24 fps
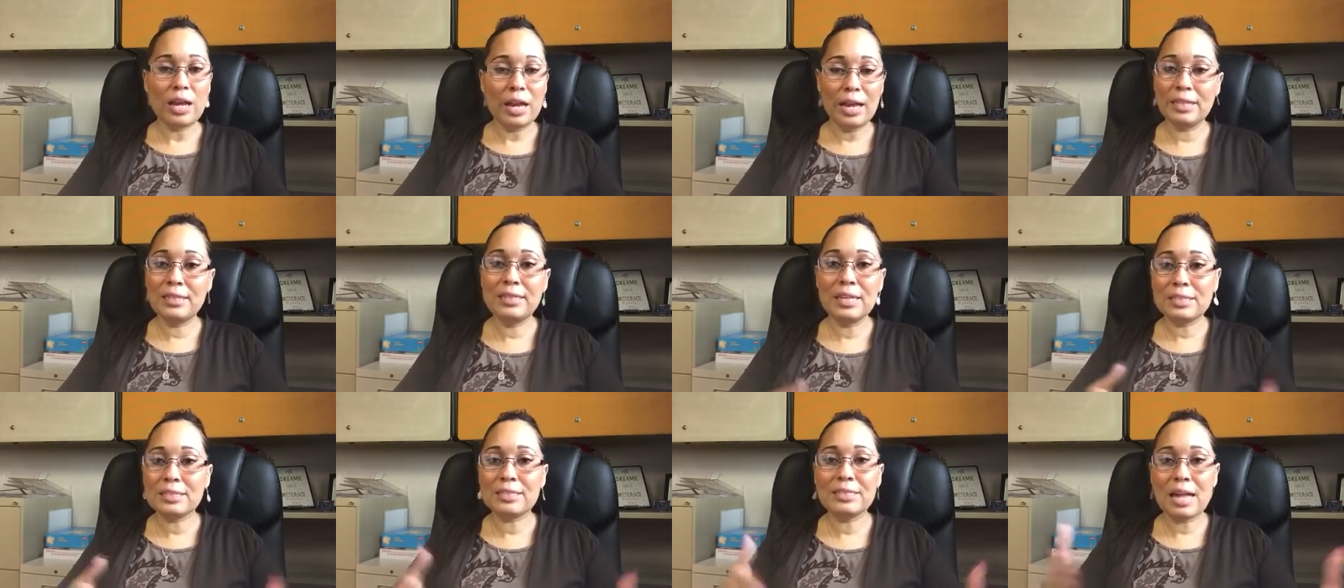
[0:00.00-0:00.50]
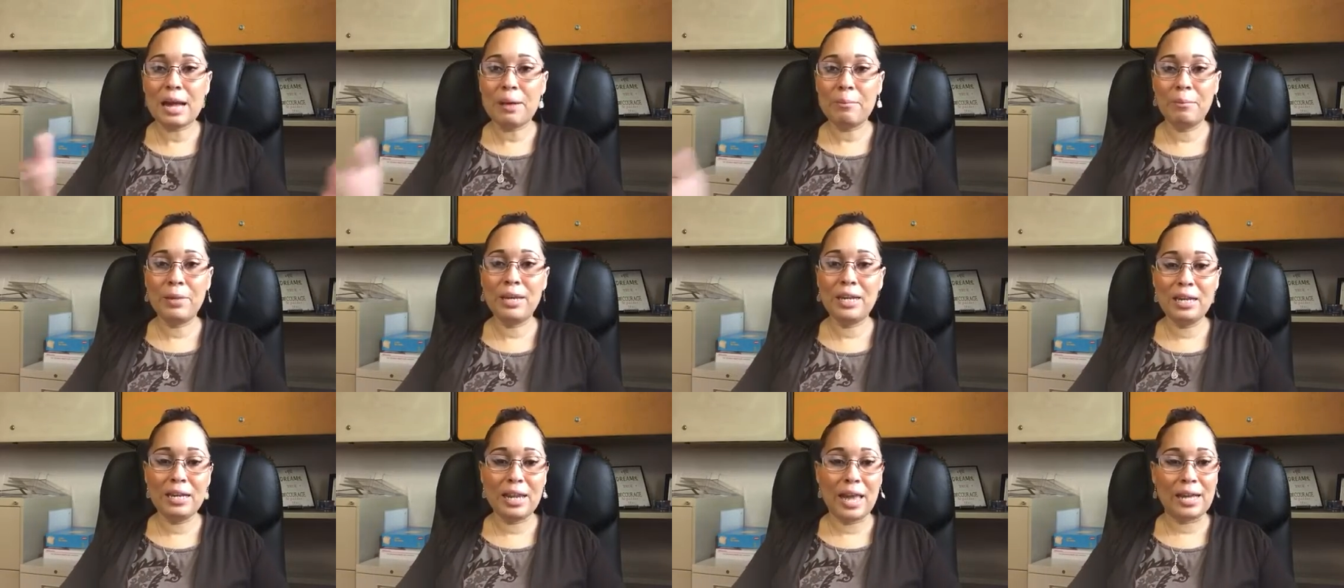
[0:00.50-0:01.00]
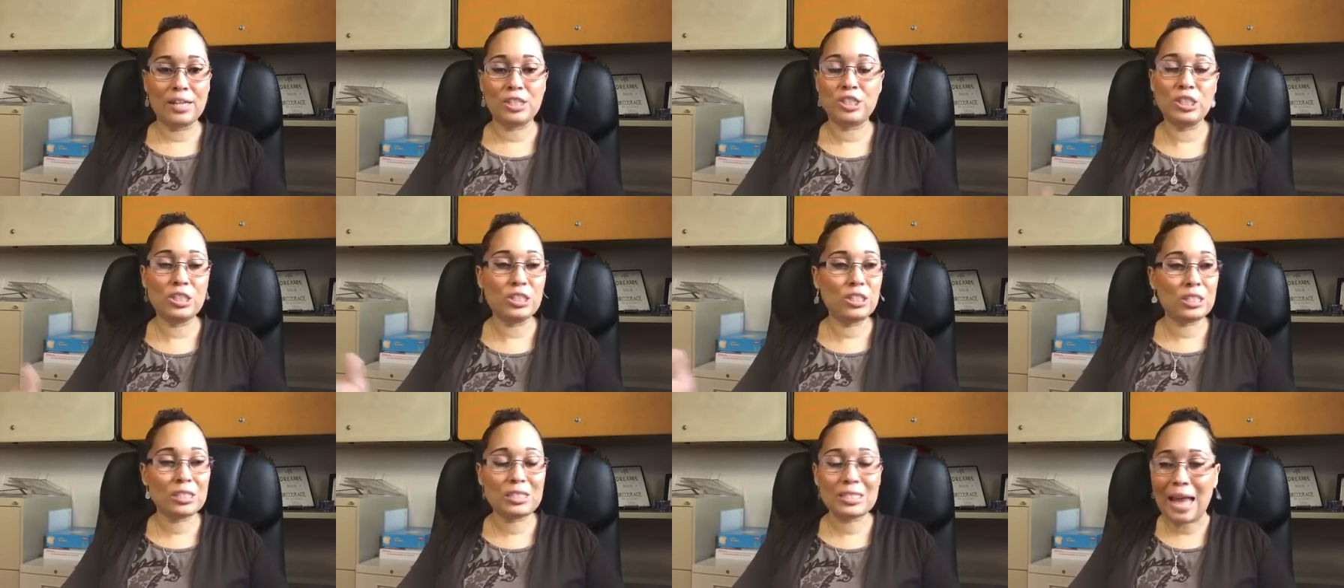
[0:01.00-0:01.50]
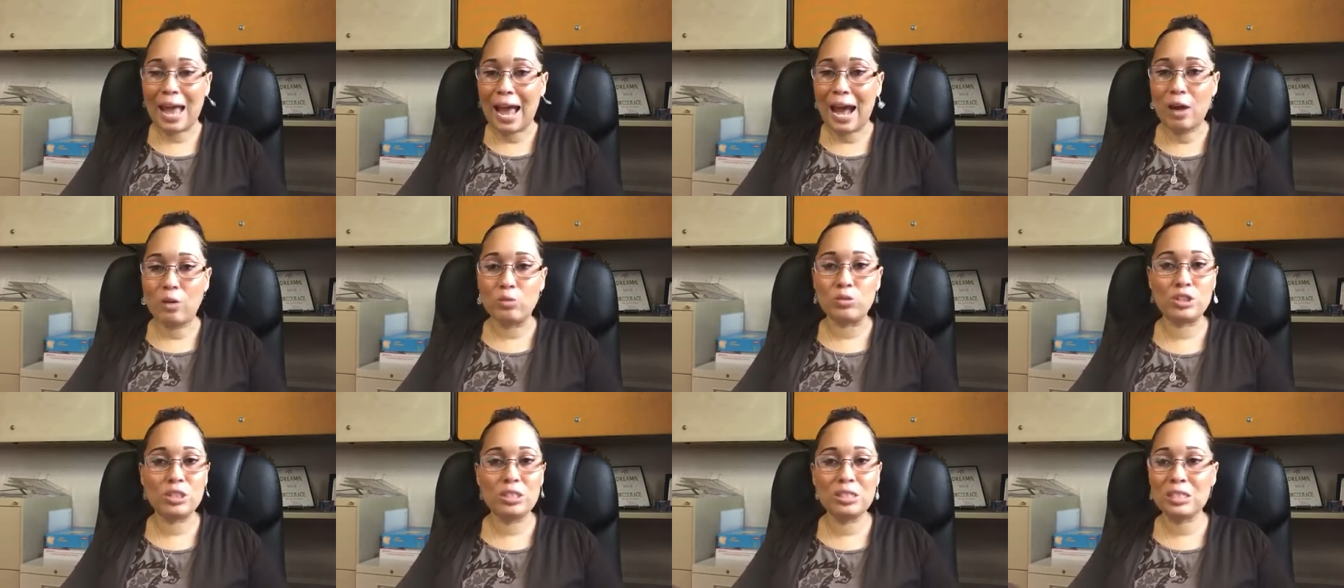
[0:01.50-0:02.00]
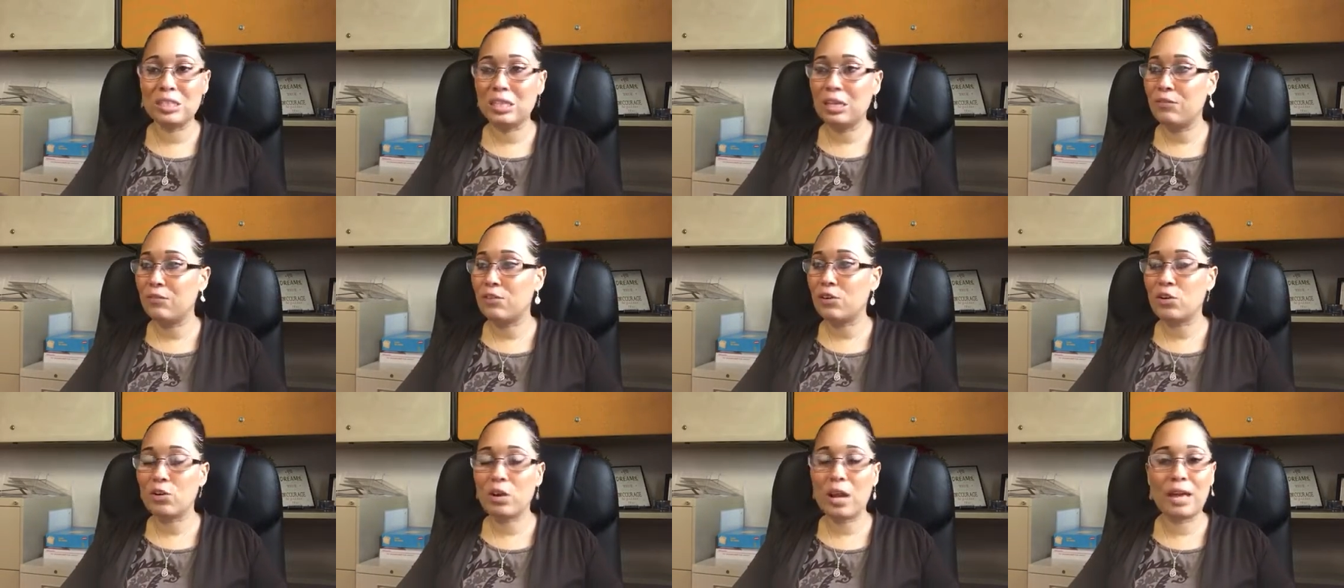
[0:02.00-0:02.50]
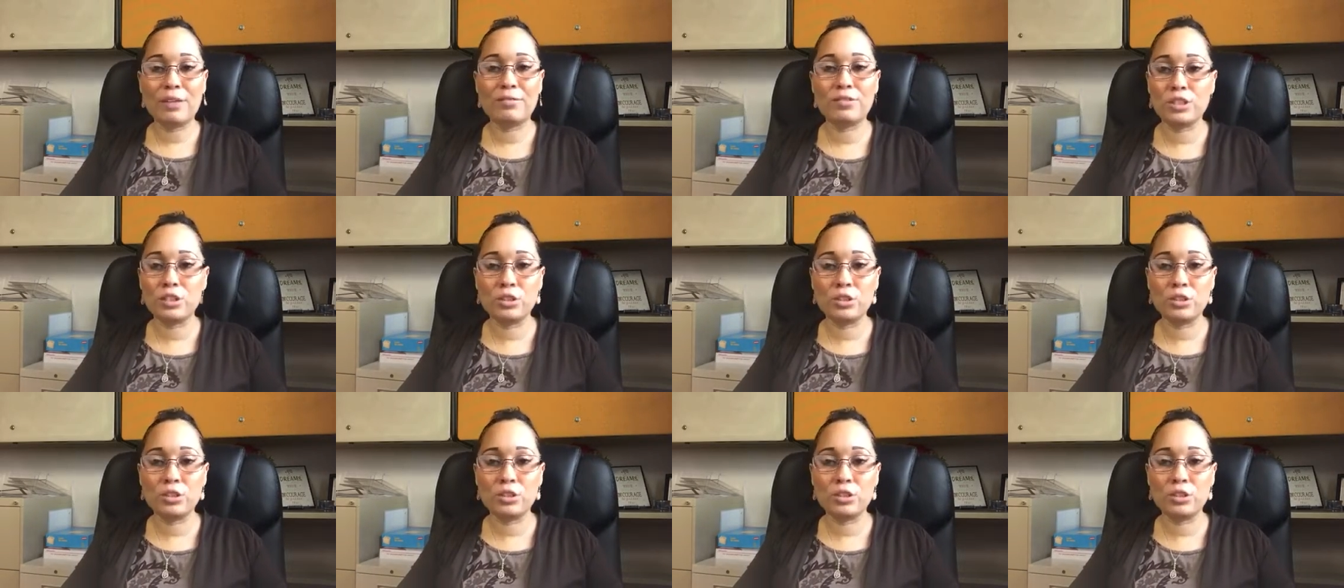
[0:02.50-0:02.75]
It does not mean that. She's just out. She's living her life.